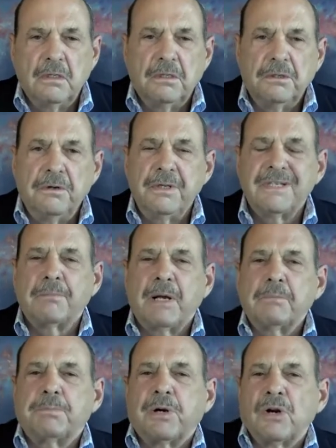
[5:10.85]
who is
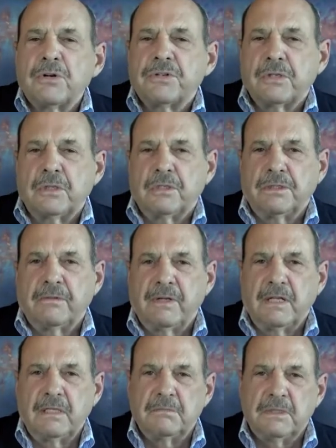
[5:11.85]
about personal
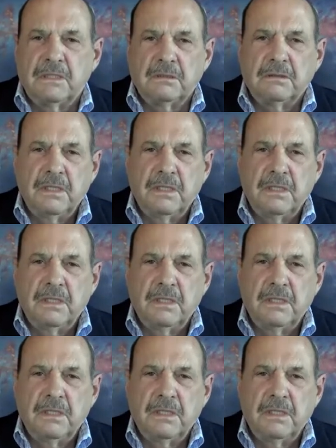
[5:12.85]
development.